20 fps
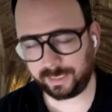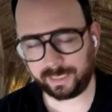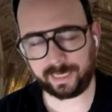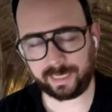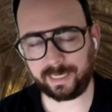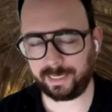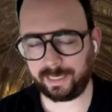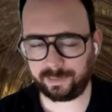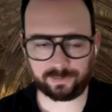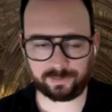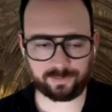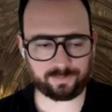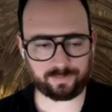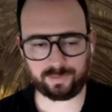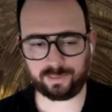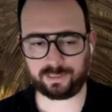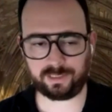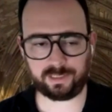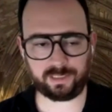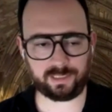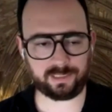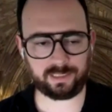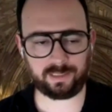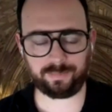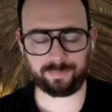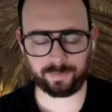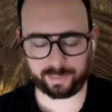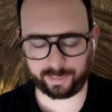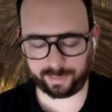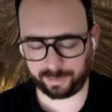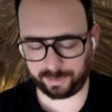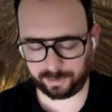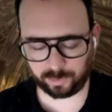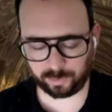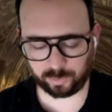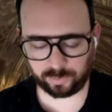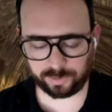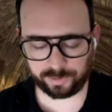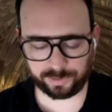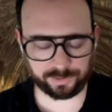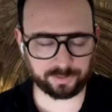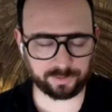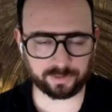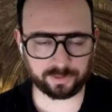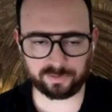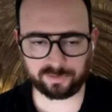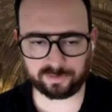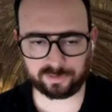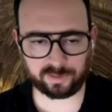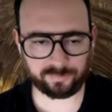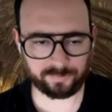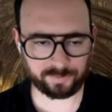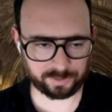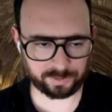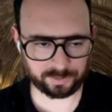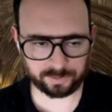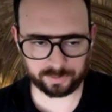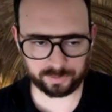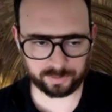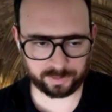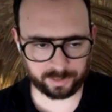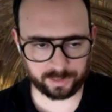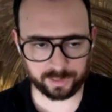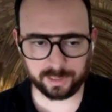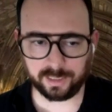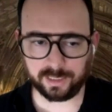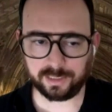Again, this is an example, 80-20, you can do 70-30.